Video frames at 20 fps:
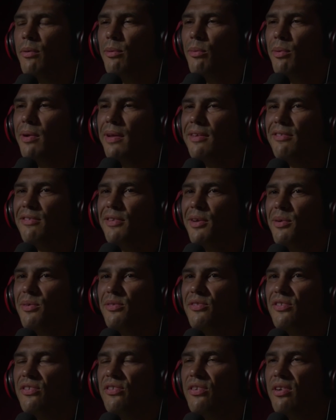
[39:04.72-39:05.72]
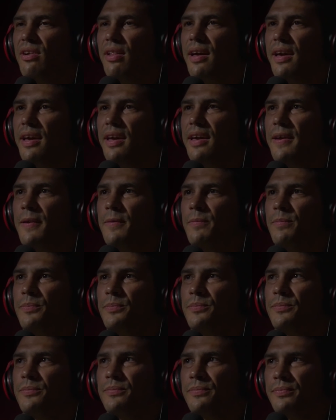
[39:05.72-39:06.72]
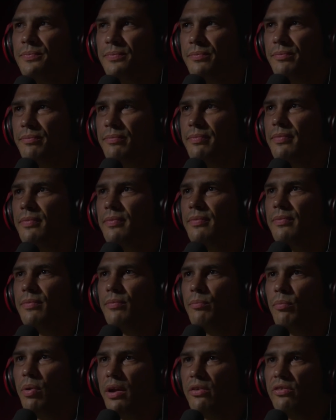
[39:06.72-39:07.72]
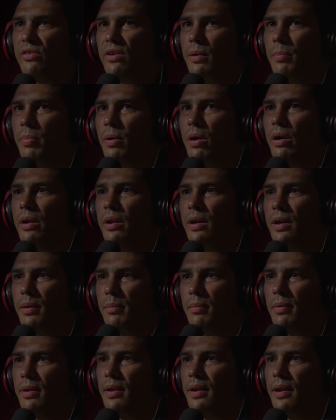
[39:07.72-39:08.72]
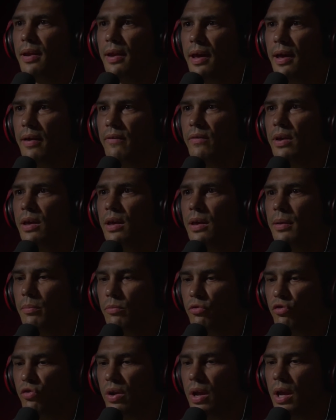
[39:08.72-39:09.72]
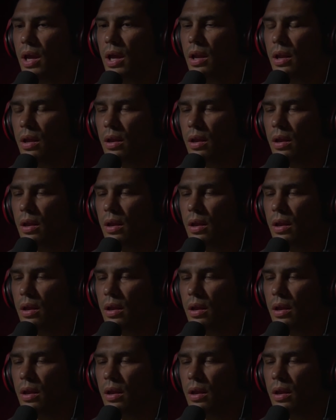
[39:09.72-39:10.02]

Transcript: wonder what his coaches are like pressing upon him and having him train